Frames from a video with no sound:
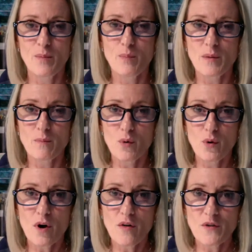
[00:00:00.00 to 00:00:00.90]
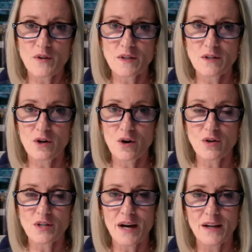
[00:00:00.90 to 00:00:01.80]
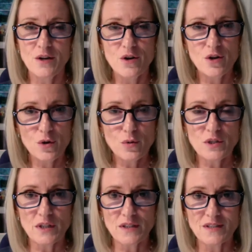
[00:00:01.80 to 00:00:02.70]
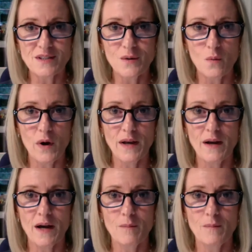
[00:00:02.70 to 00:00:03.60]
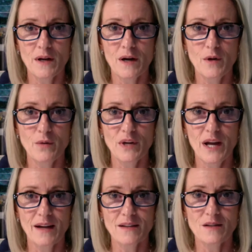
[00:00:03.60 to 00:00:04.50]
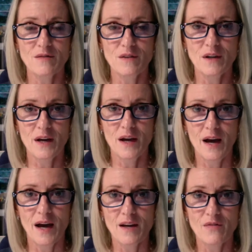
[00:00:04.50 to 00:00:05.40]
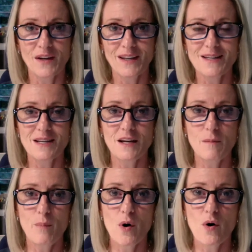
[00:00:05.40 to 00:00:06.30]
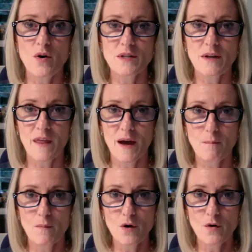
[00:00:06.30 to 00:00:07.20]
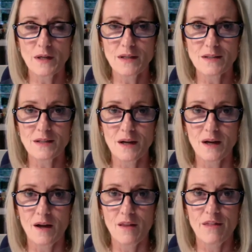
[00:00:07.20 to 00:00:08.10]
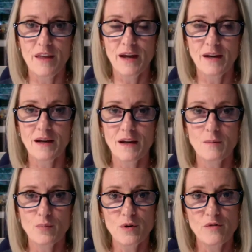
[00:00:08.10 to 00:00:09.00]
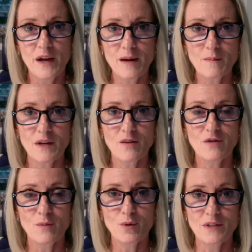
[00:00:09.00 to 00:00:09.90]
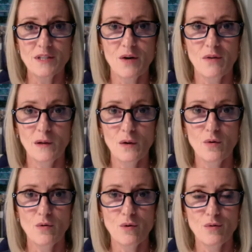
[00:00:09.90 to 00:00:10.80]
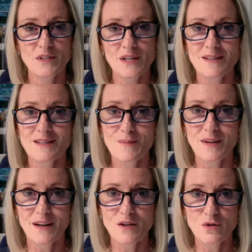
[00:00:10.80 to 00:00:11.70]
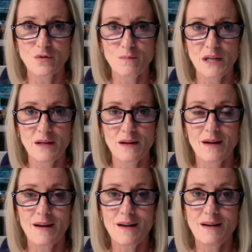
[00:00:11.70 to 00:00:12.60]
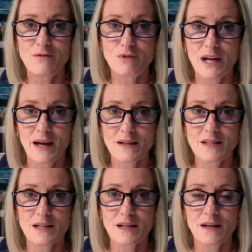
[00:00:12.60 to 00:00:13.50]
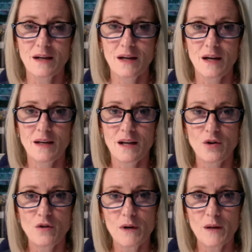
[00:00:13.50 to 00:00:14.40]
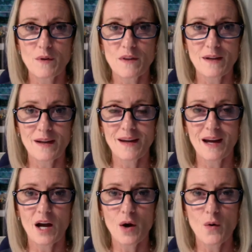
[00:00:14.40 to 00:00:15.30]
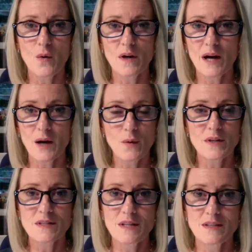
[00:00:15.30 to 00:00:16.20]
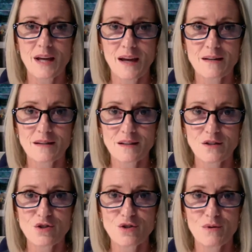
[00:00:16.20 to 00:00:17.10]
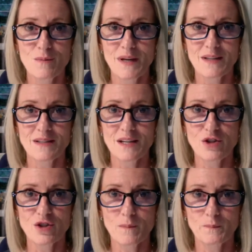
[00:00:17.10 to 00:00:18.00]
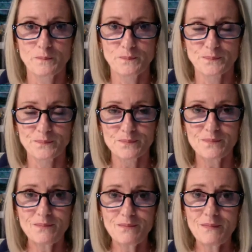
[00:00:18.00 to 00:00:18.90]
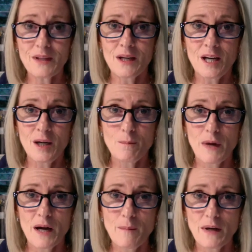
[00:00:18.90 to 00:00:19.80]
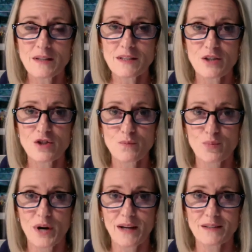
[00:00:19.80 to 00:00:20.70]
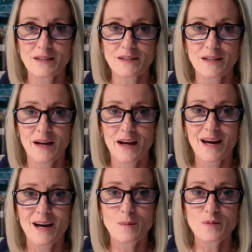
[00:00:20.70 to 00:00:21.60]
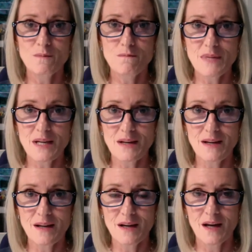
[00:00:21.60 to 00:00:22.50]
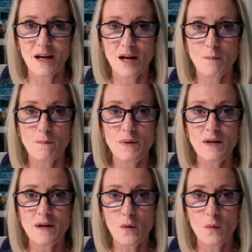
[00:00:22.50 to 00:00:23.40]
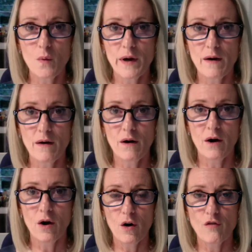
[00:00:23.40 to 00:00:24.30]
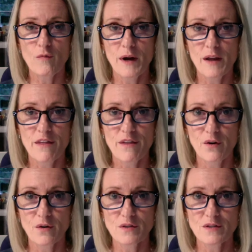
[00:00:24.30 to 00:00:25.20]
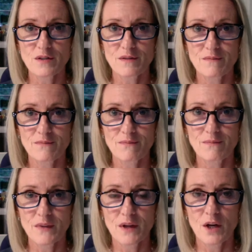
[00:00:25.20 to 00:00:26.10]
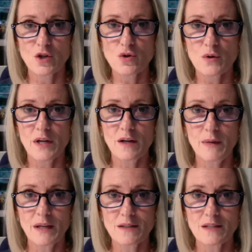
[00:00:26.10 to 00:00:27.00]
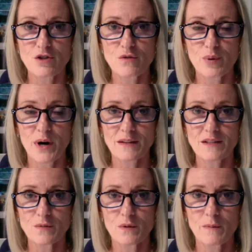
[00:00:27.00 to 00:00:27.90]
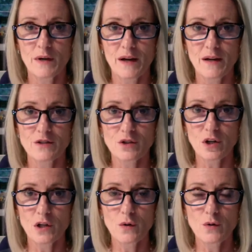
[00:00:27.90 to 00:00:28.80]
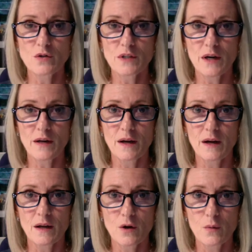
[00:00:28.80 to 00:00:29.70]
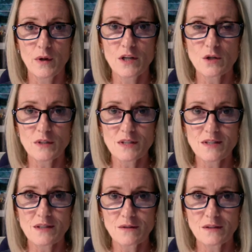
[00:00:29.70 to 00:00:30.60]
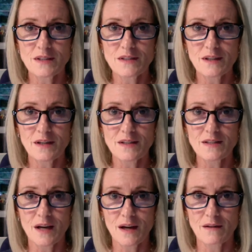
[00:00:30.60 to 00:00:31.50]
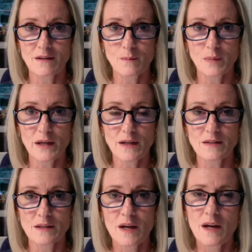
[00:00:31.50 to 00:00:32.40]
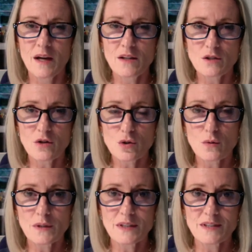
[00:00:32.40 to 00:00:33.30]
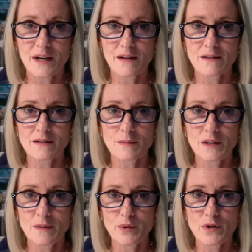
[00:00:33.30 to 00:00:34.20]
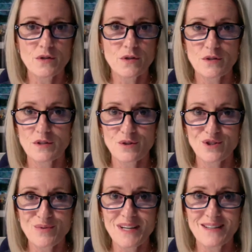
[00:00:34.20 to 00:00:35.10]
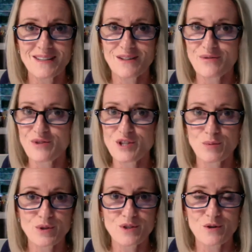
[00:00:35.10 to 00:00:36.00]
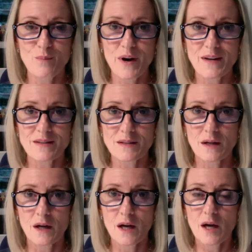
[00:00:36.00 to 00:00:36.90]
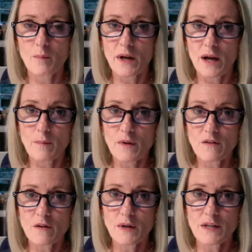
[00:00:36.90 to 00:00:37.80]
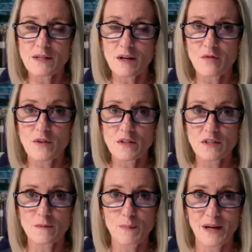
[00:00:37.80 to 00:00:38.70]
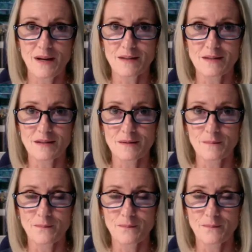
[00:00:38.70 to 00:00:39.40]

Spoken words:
But more often than not, I notice when I'm becoming reactive. And if I can take a pause at that moment, then it can prevent me from going down the low road, saying something I don't mean in reality. Now, you might be thinking, how has this anything to do with meditation? My meditation practice helps me be aware of my thoughts. So in a meditation practice, when my eyes are closed and I go into a stillness and a silent place, it's not totally silent. I mean, the birds will still tweet and the fridge will still buzz, but I'm giving myself this space